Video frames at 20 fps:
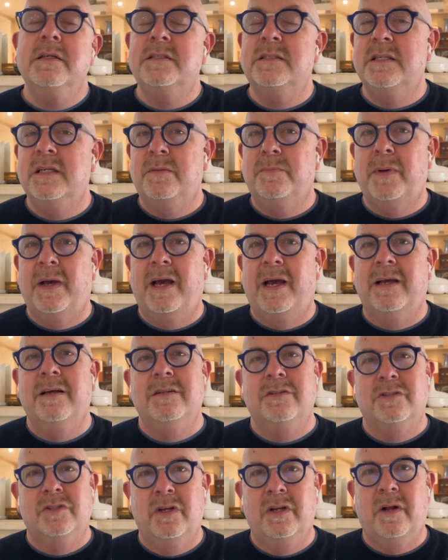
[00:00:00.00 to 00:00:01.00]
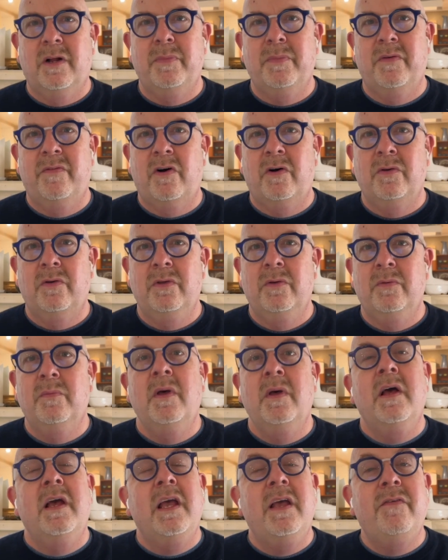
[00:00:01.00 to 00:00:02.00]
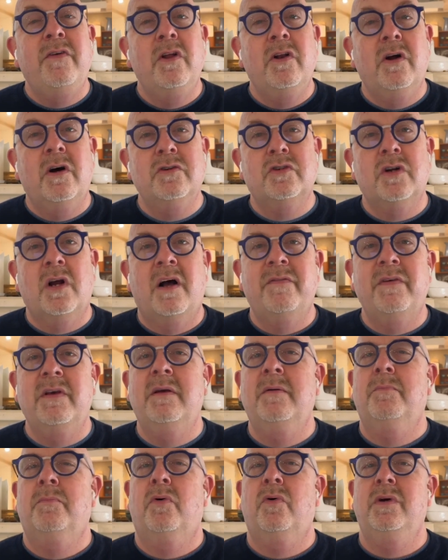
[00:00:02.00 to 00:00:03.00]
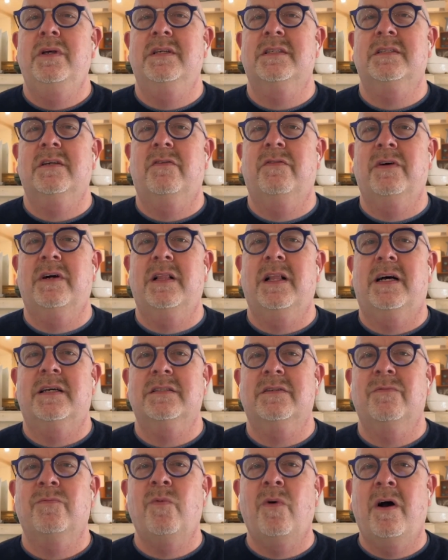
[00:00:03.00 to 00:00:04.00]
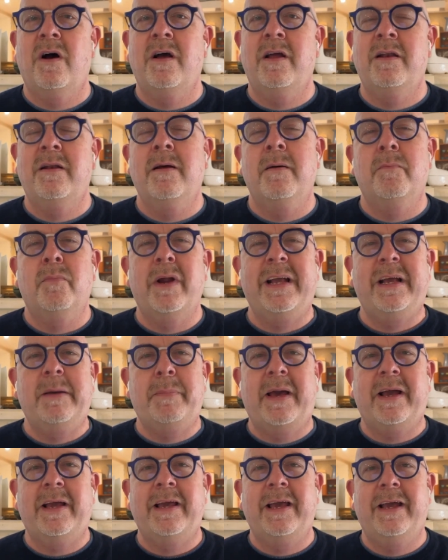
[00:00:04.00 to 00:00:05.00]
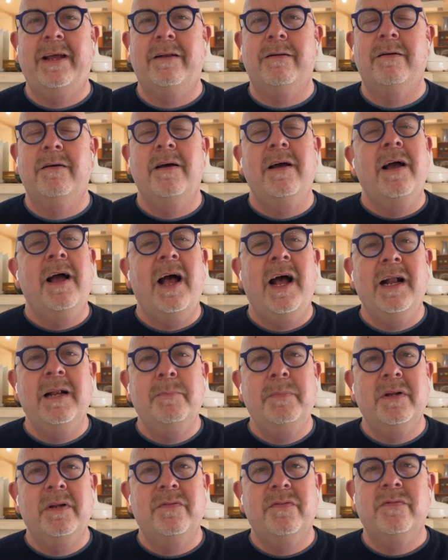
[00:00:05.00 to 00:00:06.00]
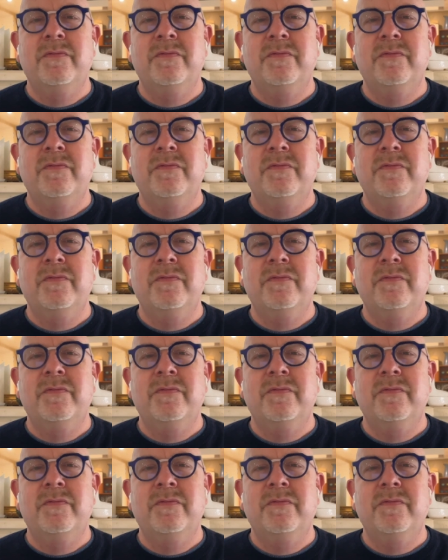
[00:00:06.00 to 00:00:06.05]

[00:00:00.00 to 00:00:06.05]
Sit back, turn up the volume. If you're not driving, pour yourself a glass of wine, break a baguette, add a bit